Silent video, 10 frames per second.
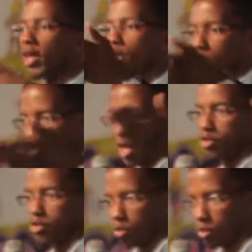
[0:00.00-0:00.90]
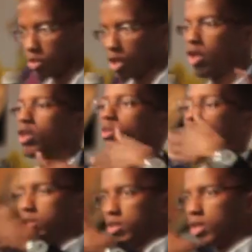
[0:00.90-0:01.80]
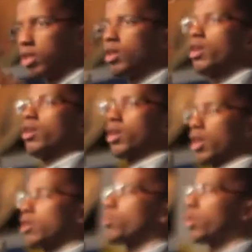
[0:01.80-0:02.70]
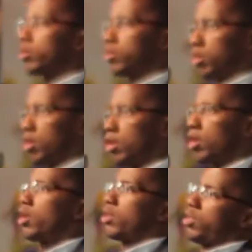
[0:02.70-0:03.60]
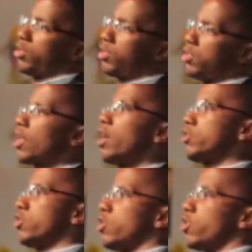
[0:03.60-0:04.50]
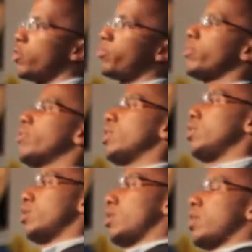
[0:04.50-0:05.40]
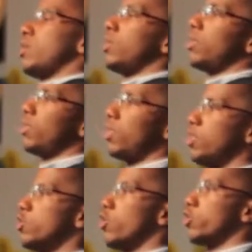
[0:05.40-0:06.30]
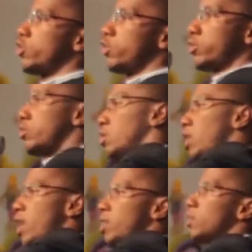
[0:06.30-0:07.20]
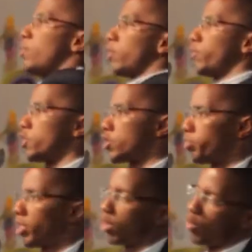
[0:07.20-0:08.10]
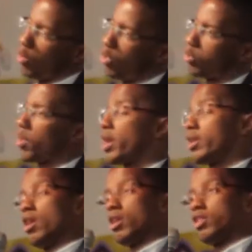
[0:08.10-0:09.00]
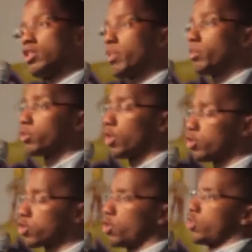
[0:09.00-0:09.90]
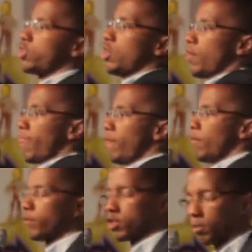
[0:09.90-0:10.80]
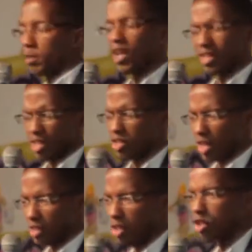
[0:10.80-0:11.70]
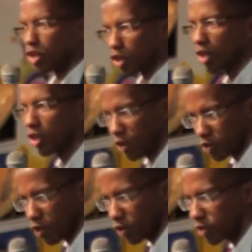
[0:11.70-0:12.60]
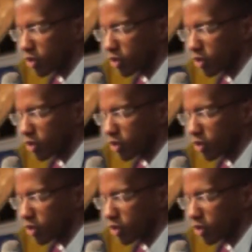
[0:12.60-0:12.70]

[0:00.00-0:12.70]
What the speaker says: all the other online stores. You would see, okay, well, this guy's in Europe, he's in London, he charges X amount for shipping worldwide. These people don't charge for shipping, etc., etc. You'd look at those